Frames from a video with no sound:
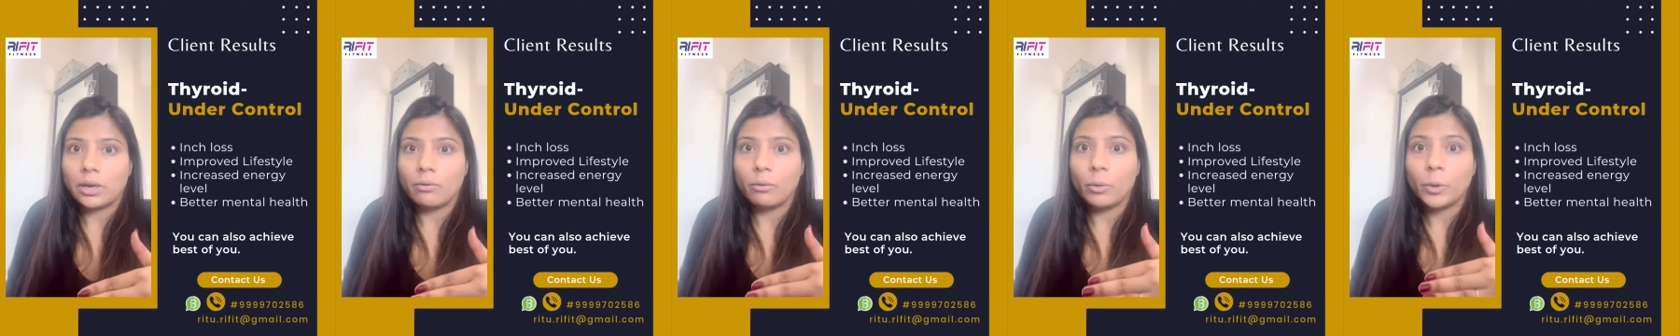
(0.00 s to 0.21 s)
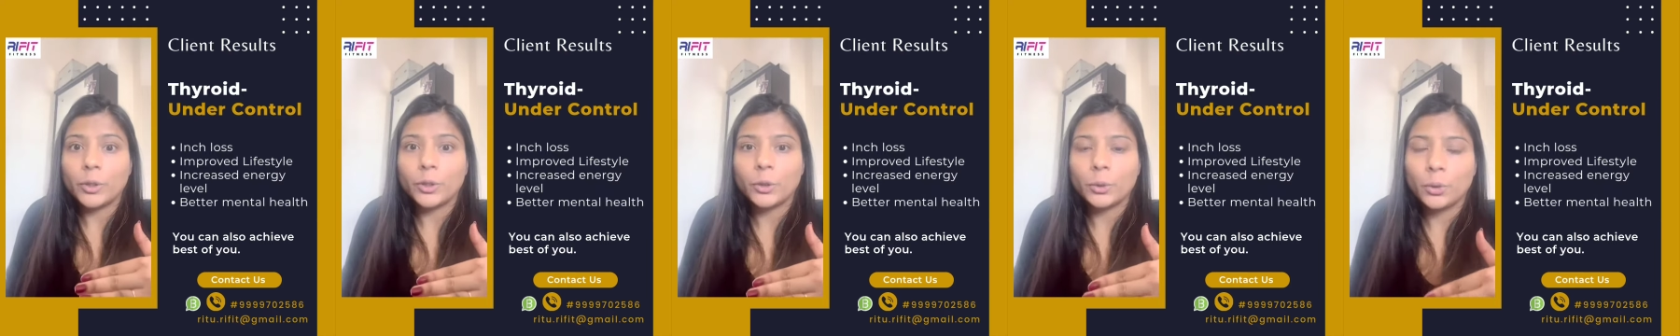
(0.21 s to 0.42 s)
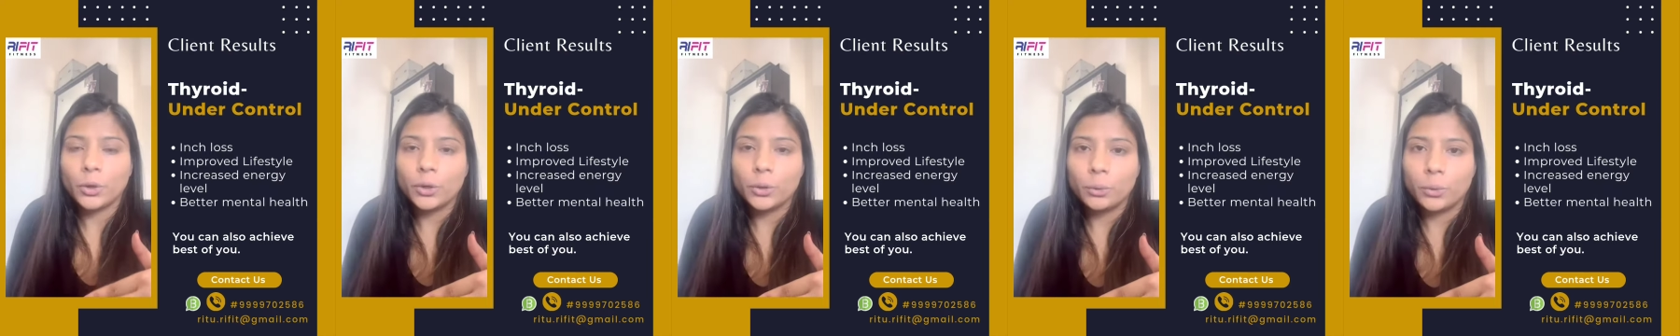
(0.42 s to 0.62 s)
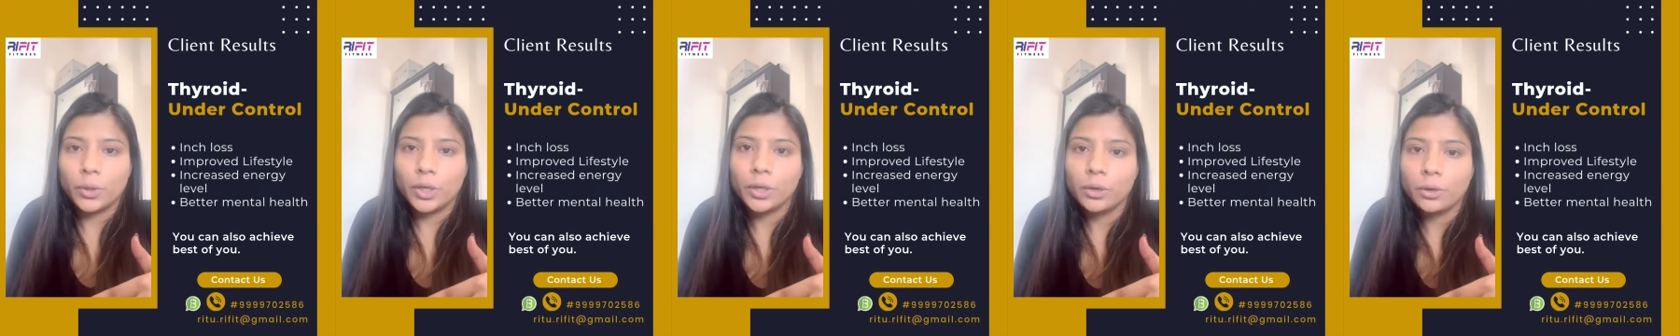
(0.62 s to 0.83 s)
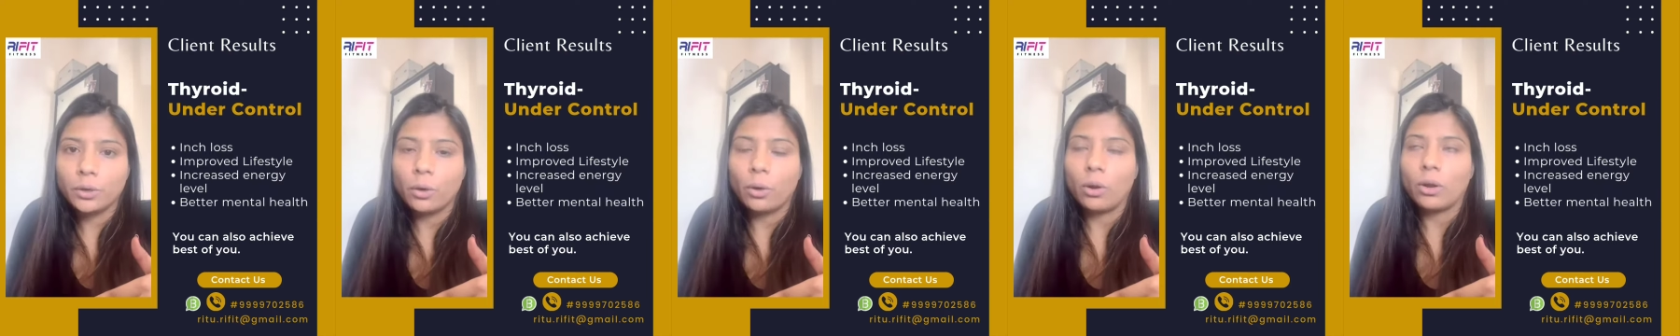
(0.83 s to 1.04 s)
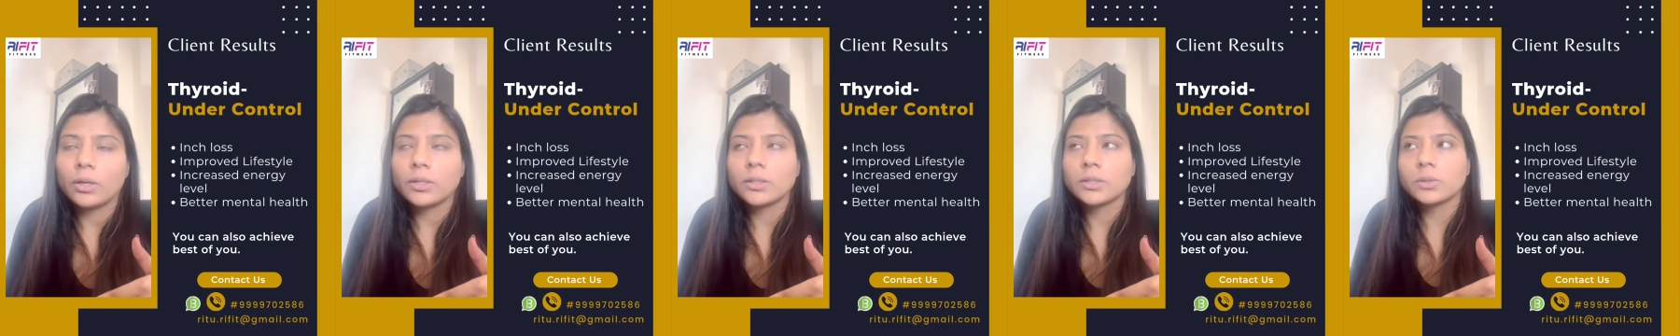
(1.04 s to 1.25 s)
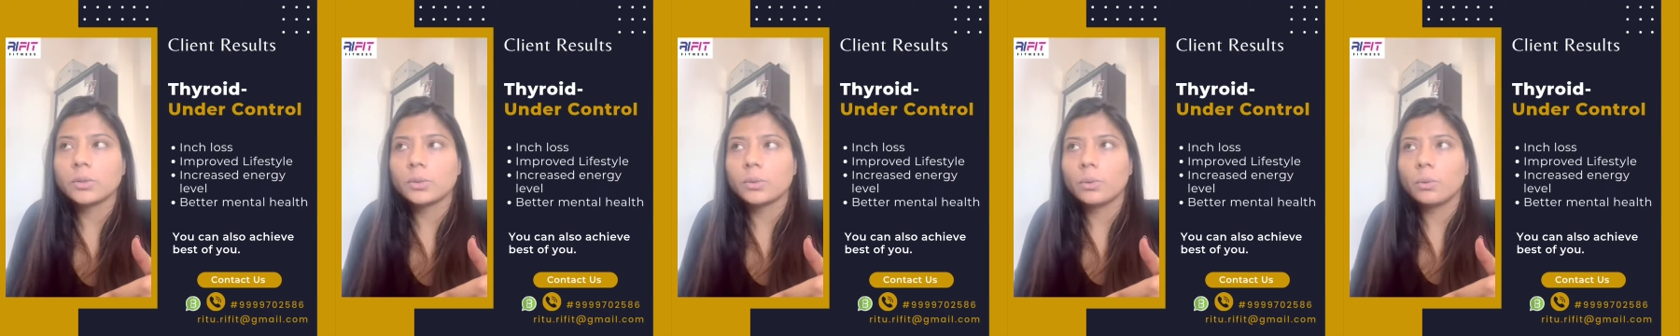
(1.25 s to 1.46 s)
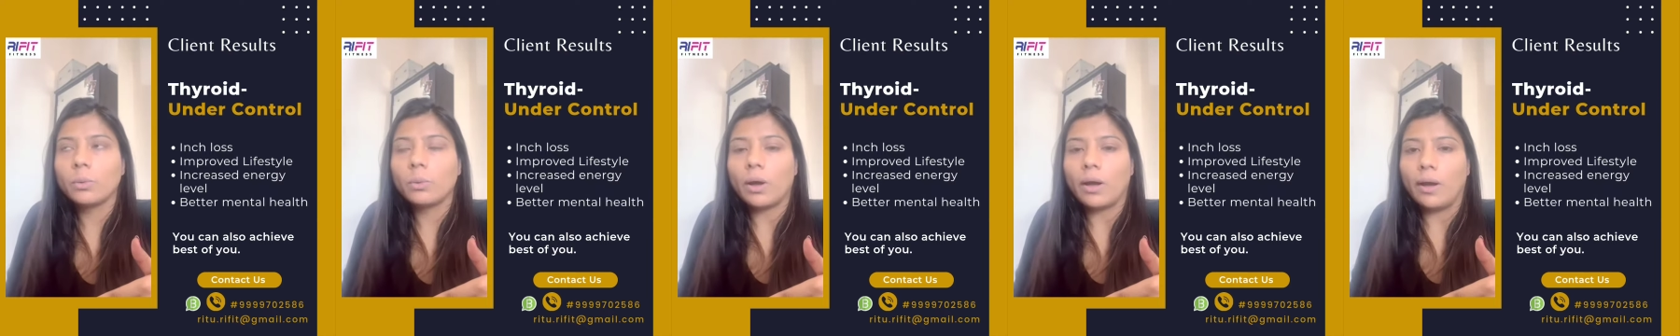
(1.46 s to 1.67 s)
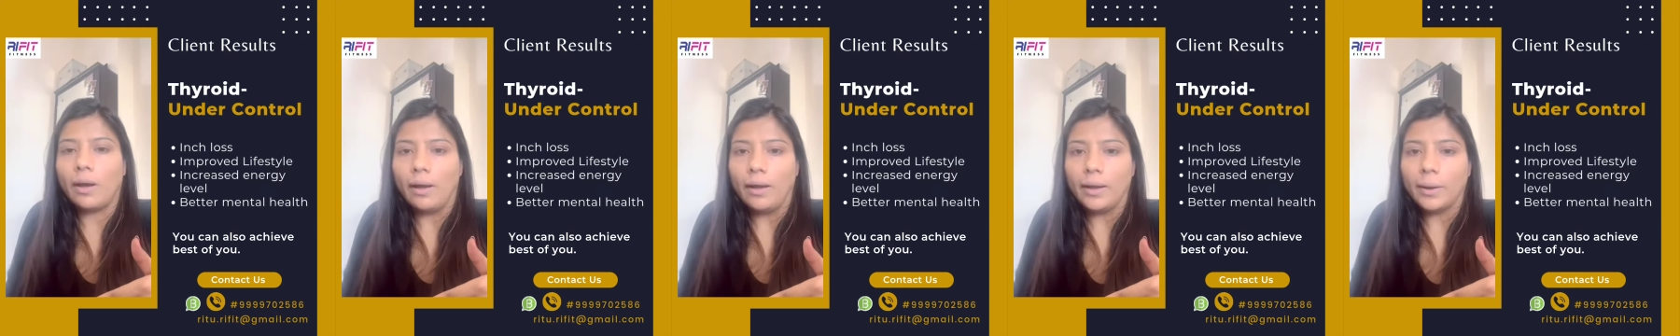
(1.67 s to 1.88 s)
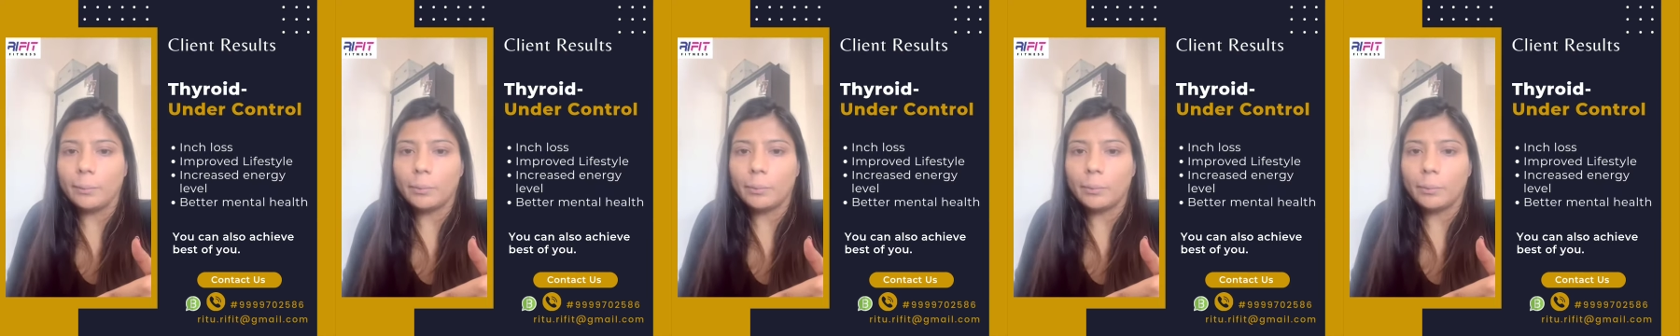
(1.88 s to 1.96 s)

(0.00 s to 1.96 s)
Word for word: what you are doing wrong so i